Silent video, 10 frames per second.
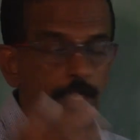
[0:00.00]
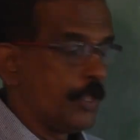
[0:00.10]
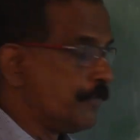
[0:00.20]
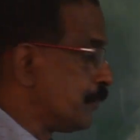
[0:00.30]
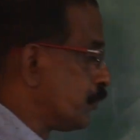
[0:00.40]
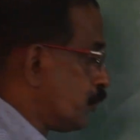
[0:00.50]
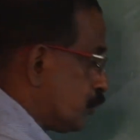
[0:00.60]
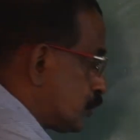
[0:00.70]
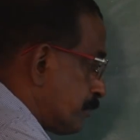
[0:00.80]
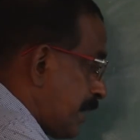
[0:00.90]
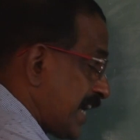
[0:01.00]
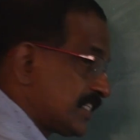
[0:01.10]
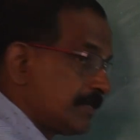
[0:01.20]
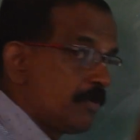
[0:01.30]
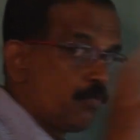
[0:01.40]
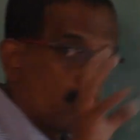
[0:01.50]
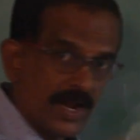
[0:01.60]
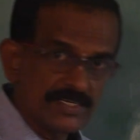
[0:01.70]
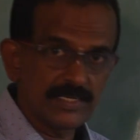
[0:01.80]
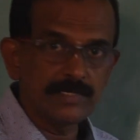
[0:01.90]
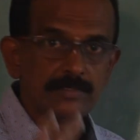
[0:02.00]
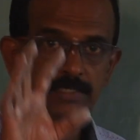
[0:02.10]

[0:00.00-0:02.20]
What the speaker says: If you use maximum water,